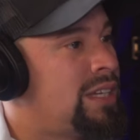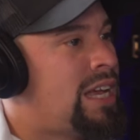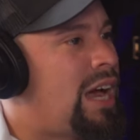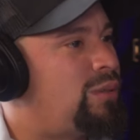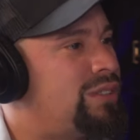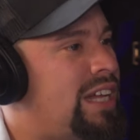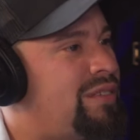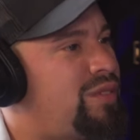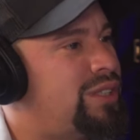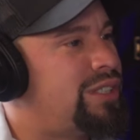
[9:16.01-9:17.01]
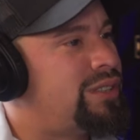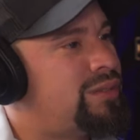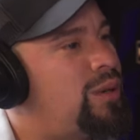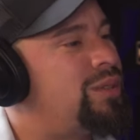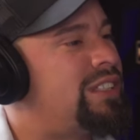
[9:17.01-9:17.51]
How was that for you?
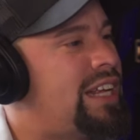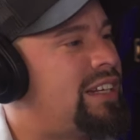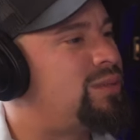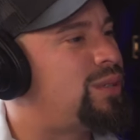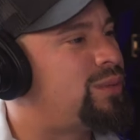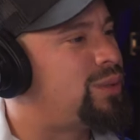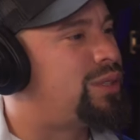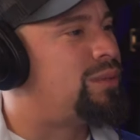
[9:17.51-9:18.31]
What was that? What were the